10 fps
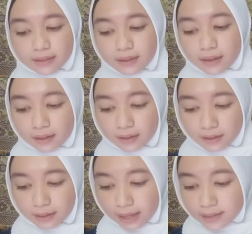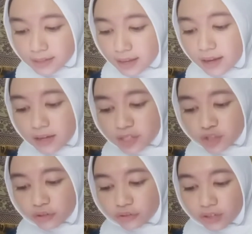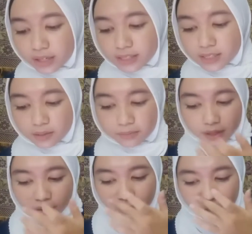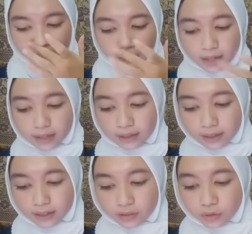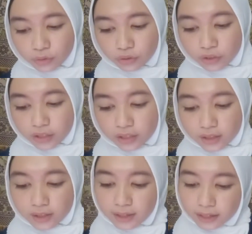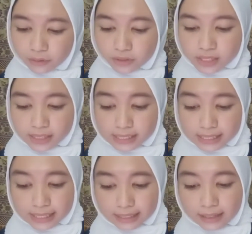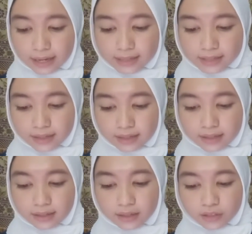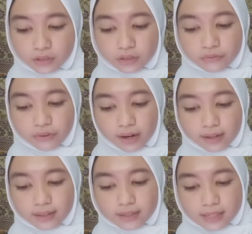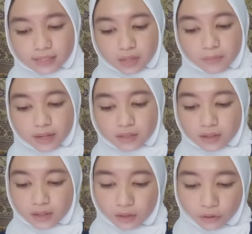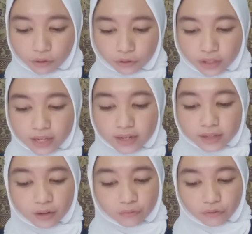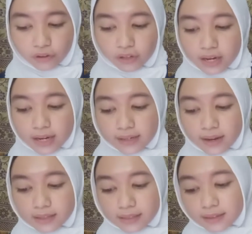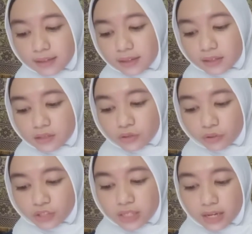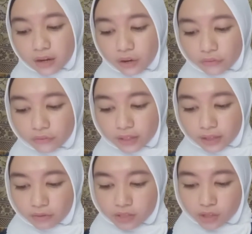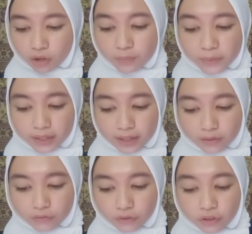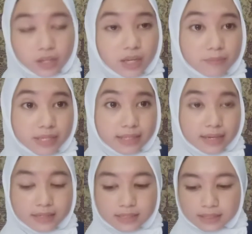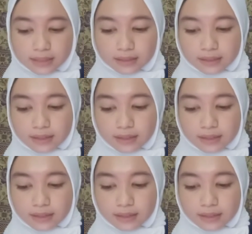last, structuralism requires learners to learn language skill as a unified system as a whole. Therefore, they need a source of language component for imitation